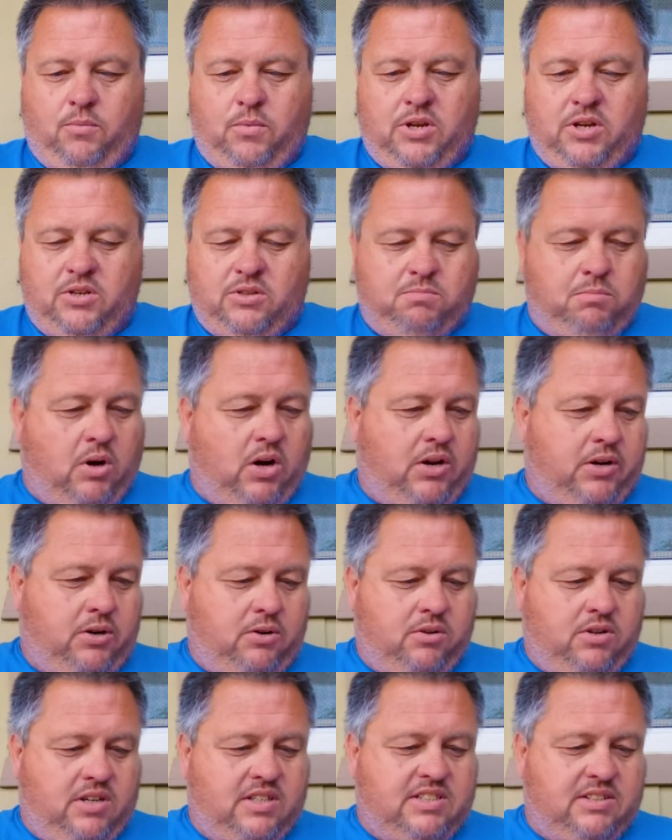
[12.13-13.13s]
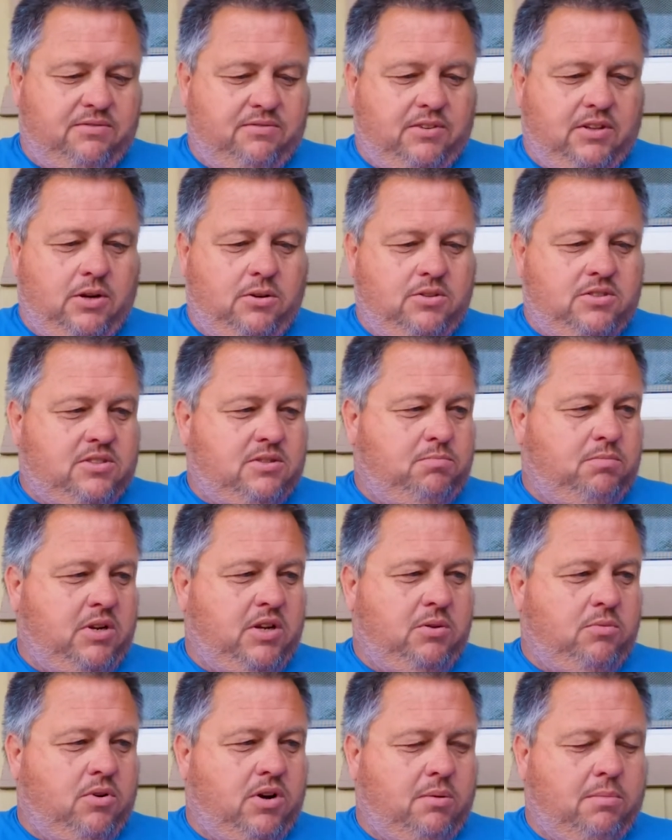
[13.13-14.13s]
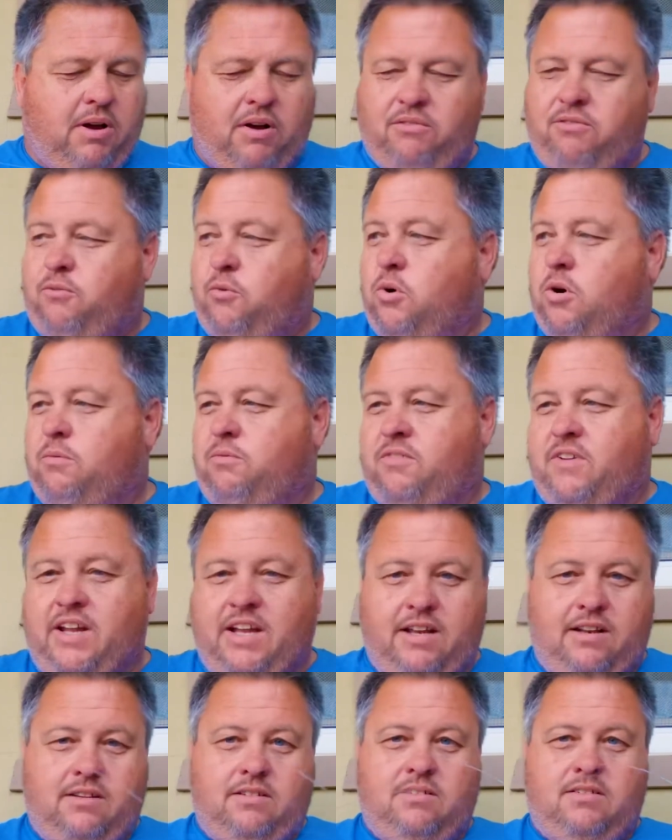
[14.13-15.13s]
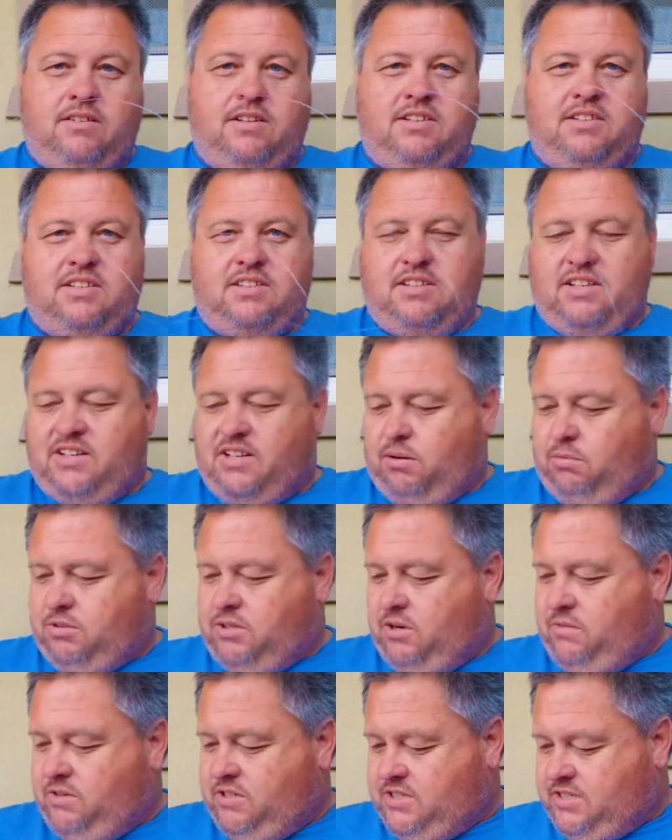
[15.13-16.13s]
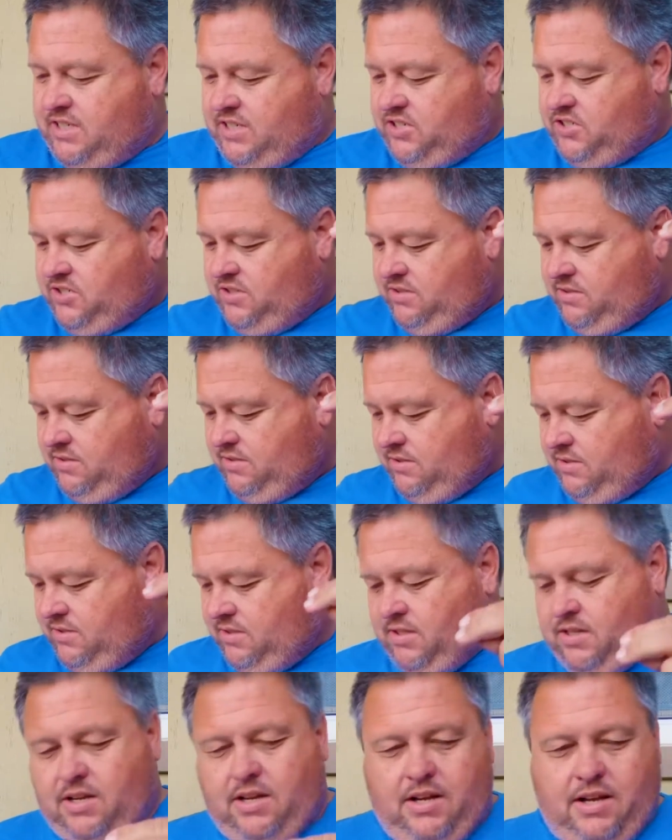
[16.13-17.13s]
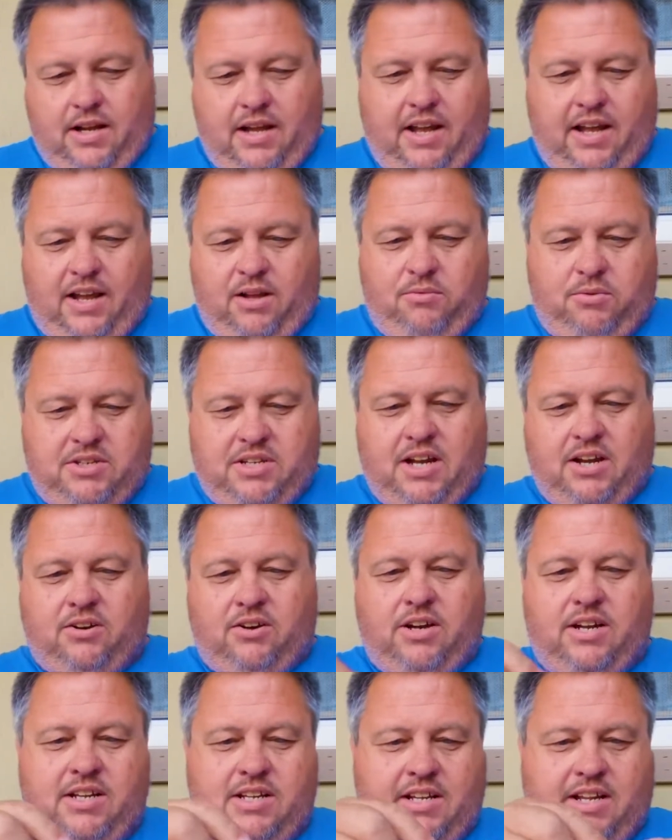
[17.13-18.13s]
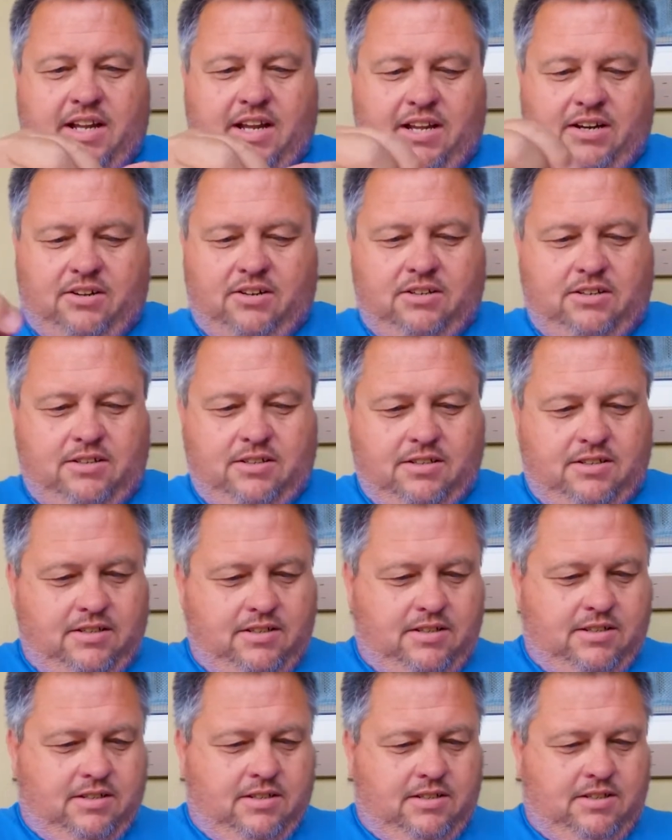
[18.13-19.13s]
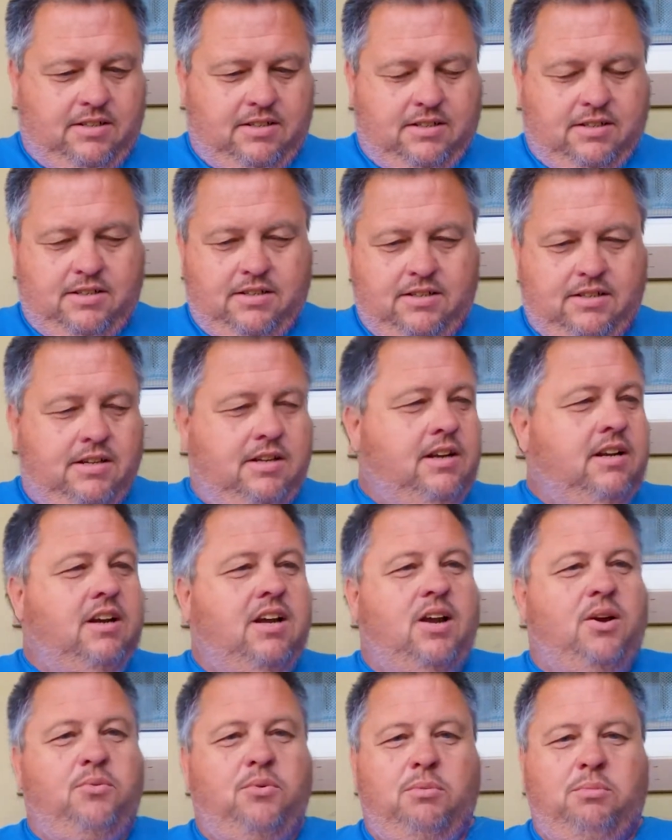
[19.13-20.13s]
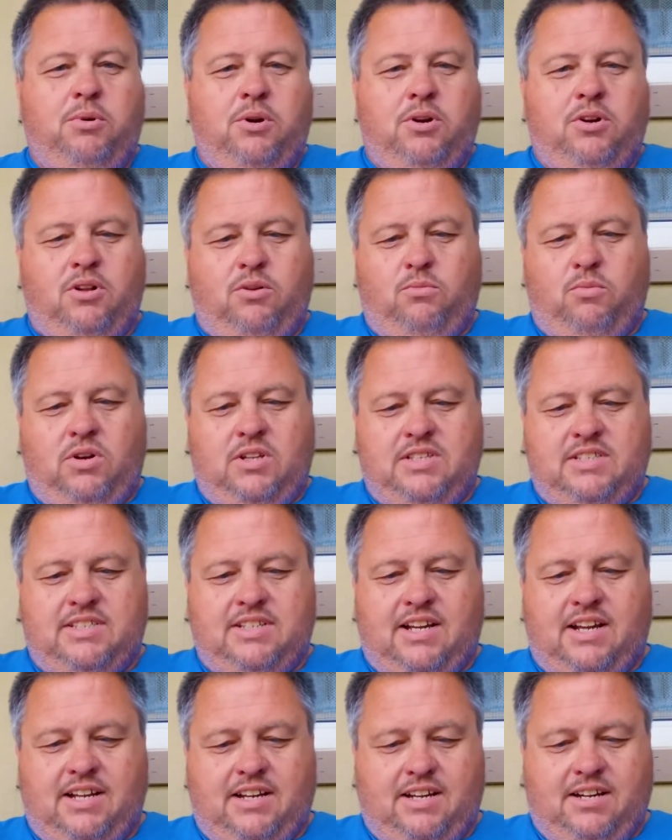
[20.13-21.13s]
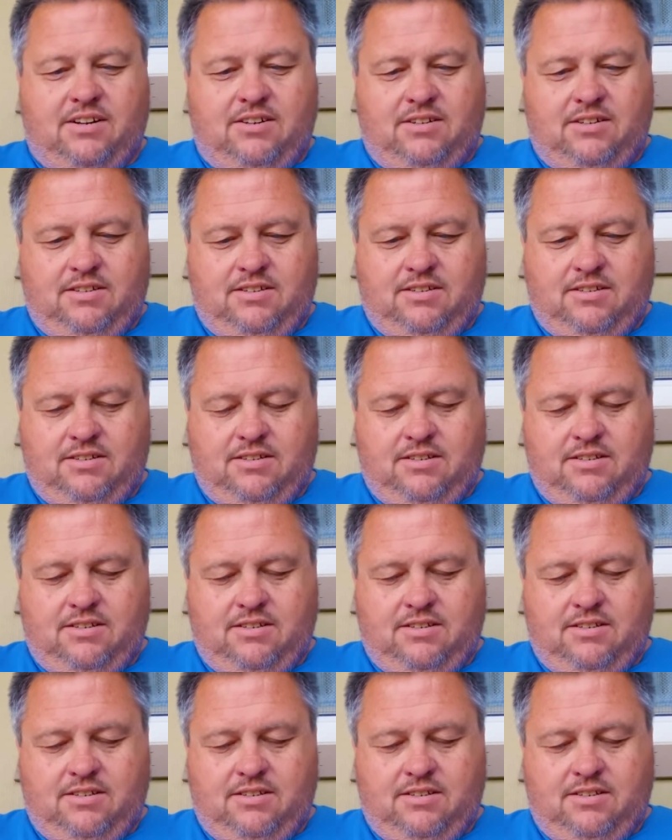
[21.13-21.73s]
we use mono because it floats, but you want about 4 feet. This is a doubled over section. And we take our indicator and we put it on one side here.